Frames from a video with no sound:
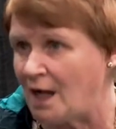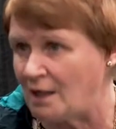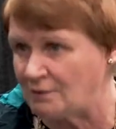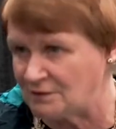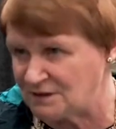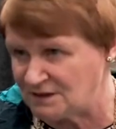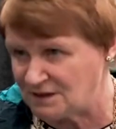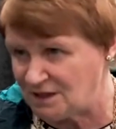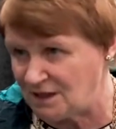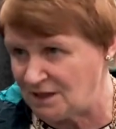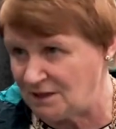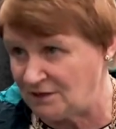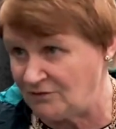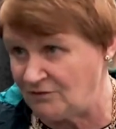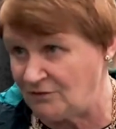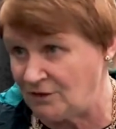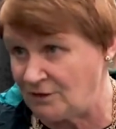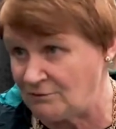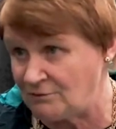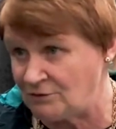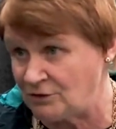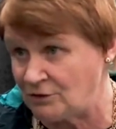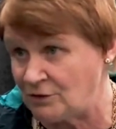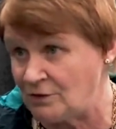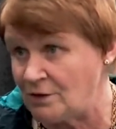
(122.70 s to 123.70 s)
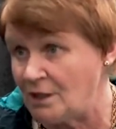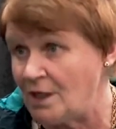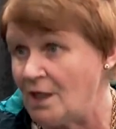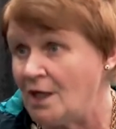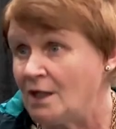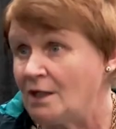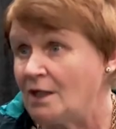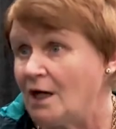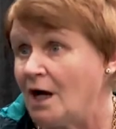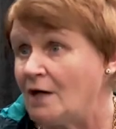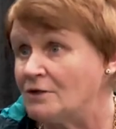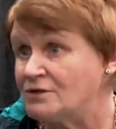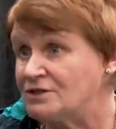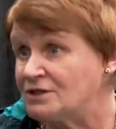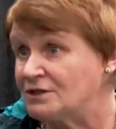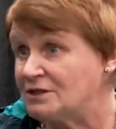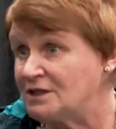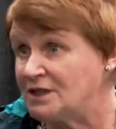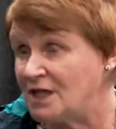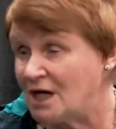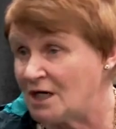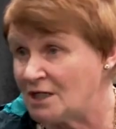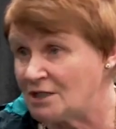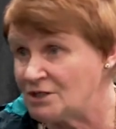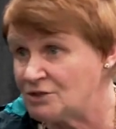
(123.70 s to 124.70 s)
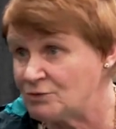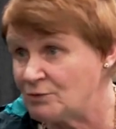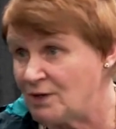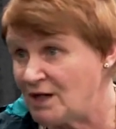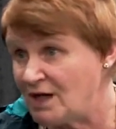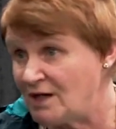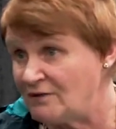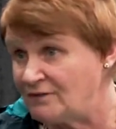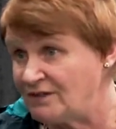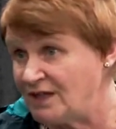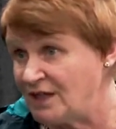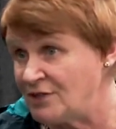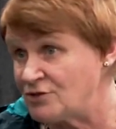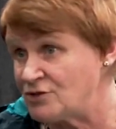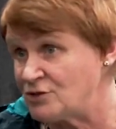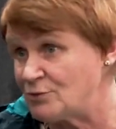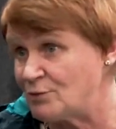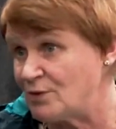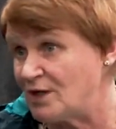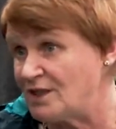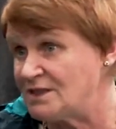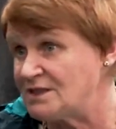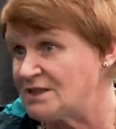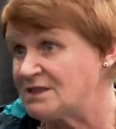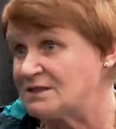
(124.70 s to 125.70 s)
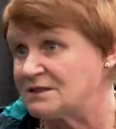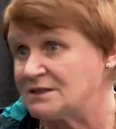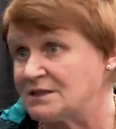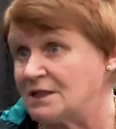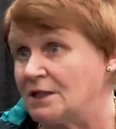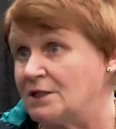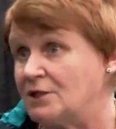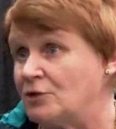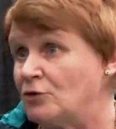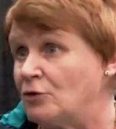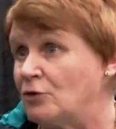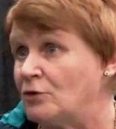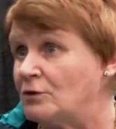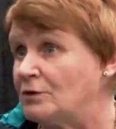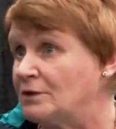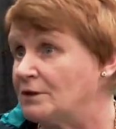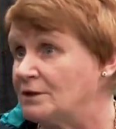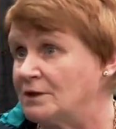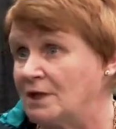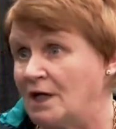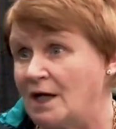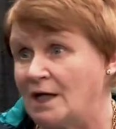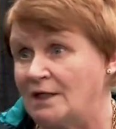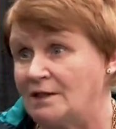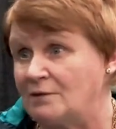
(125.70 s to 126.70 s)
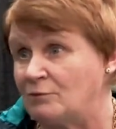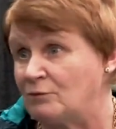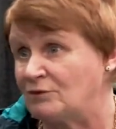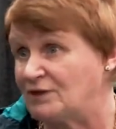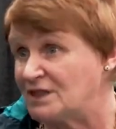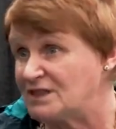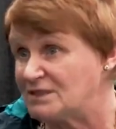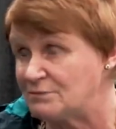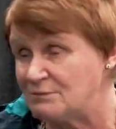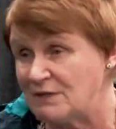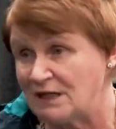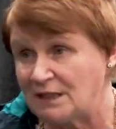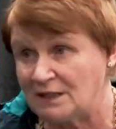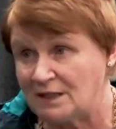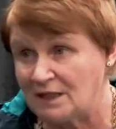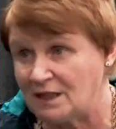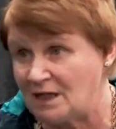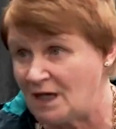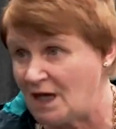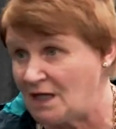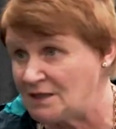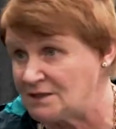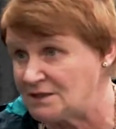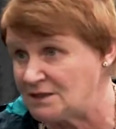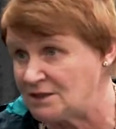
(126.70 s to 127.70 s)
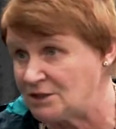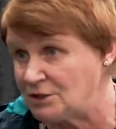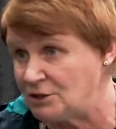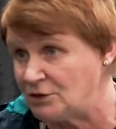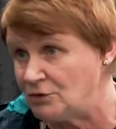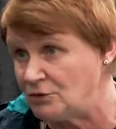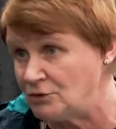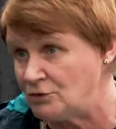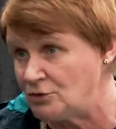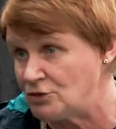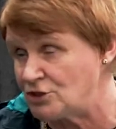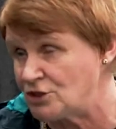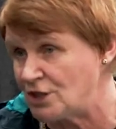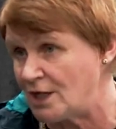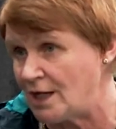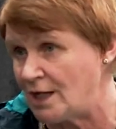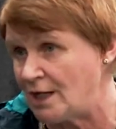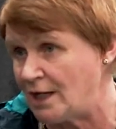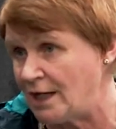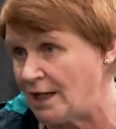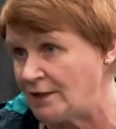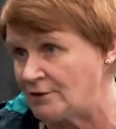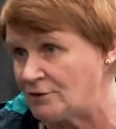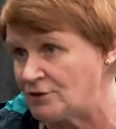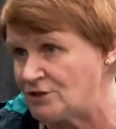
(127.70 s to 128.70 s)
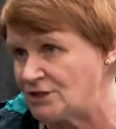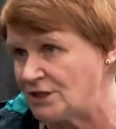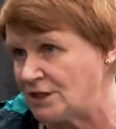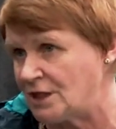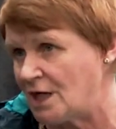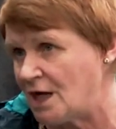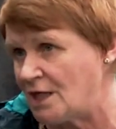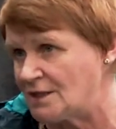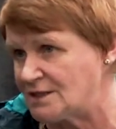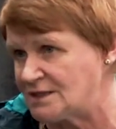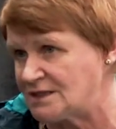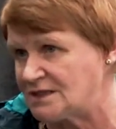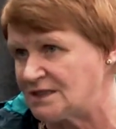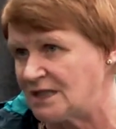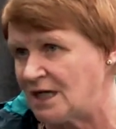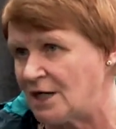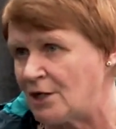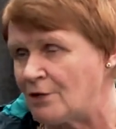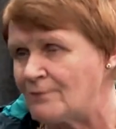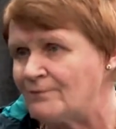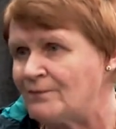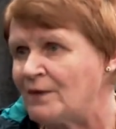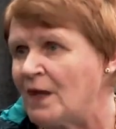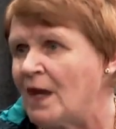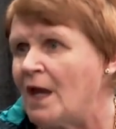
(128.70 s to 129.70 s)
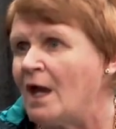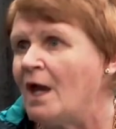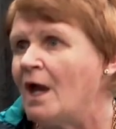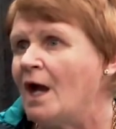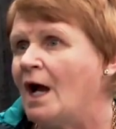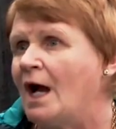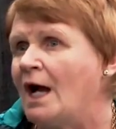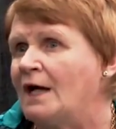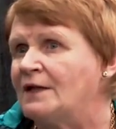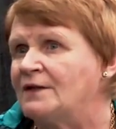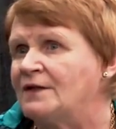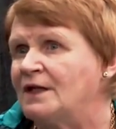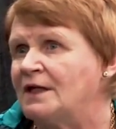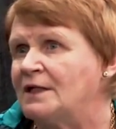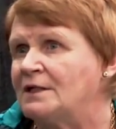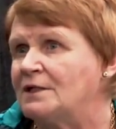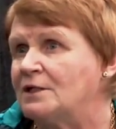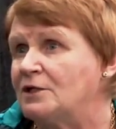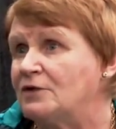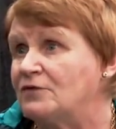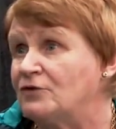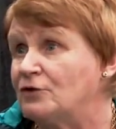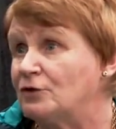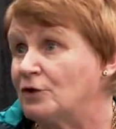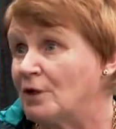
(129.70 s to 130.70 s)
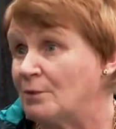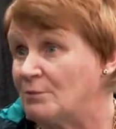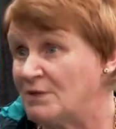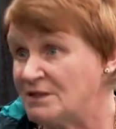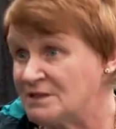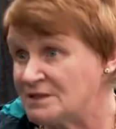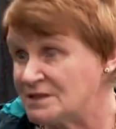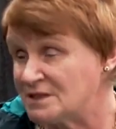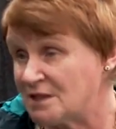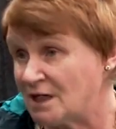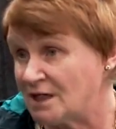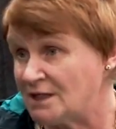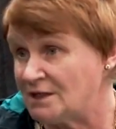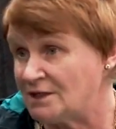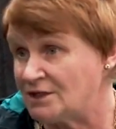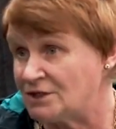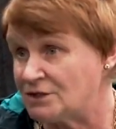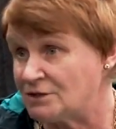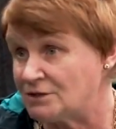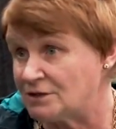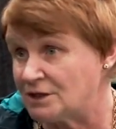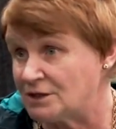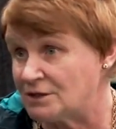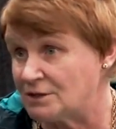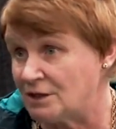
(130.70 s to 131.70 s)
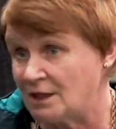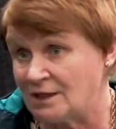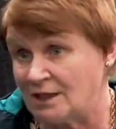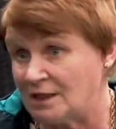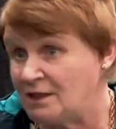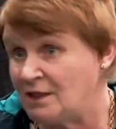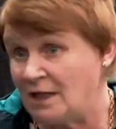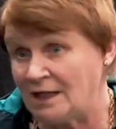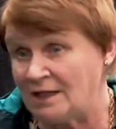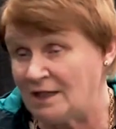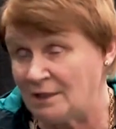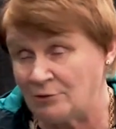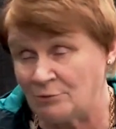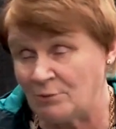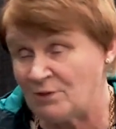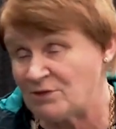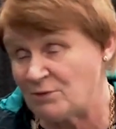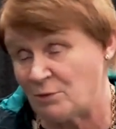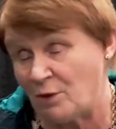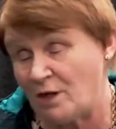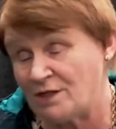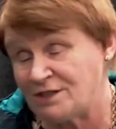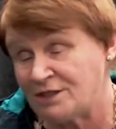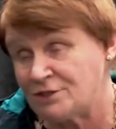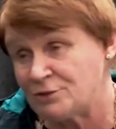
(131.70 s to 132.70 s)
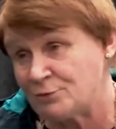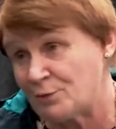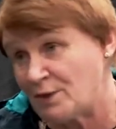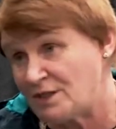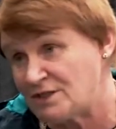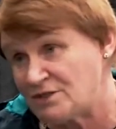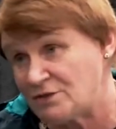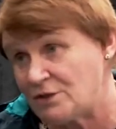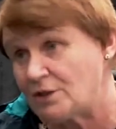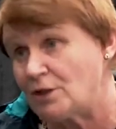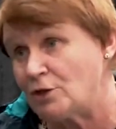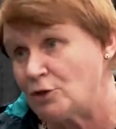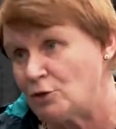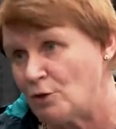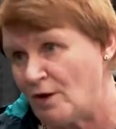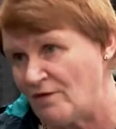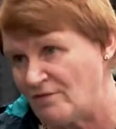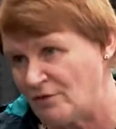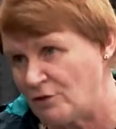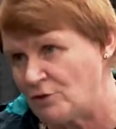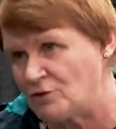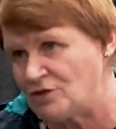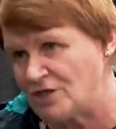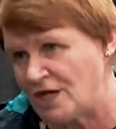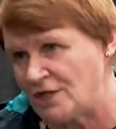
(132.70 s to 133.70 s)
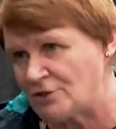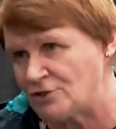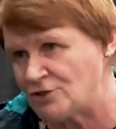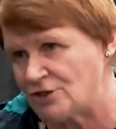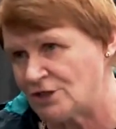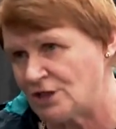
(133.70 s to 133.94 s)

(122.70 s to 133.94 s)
outside the farm door. Out in the yard, we have the energy prices. You know, anyone that's milking has huge energy costs there. And then if you come inside, and no matter what enterprise you're in, you have huge energy